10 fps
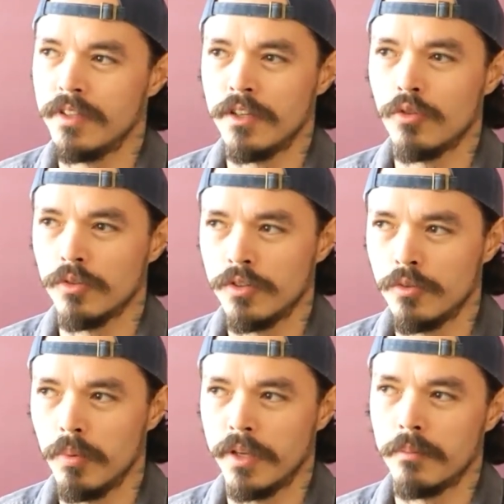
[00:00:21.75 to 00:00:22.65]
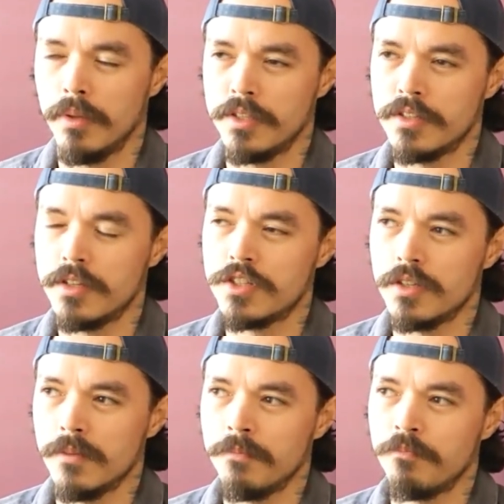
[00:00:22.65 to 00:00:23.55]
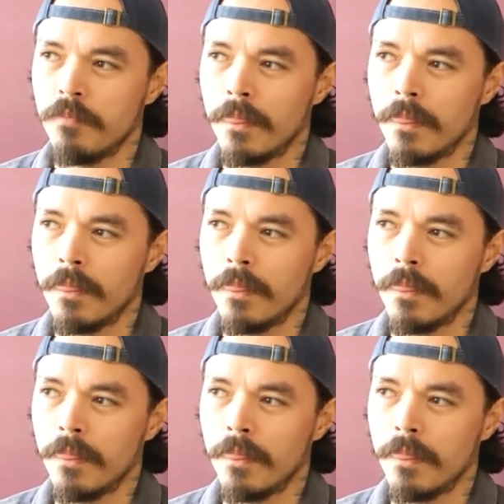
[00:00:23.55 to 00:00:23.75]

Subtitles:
I didn't continue playing PlayStation.